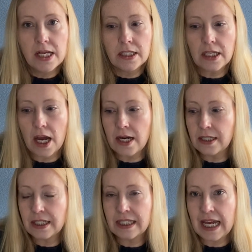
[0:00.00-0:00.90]
So
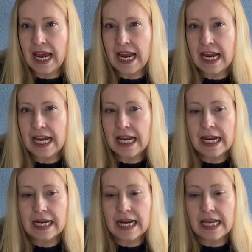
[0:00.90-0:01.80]
today
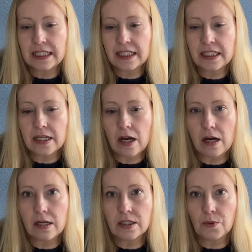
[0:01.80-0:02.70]
let's
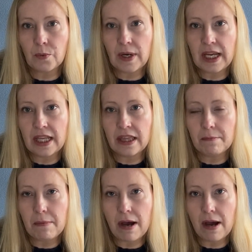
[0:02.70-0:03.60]
start with
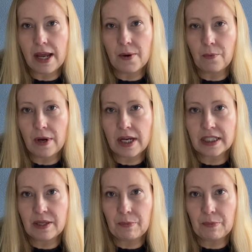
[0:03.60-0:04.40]
my works in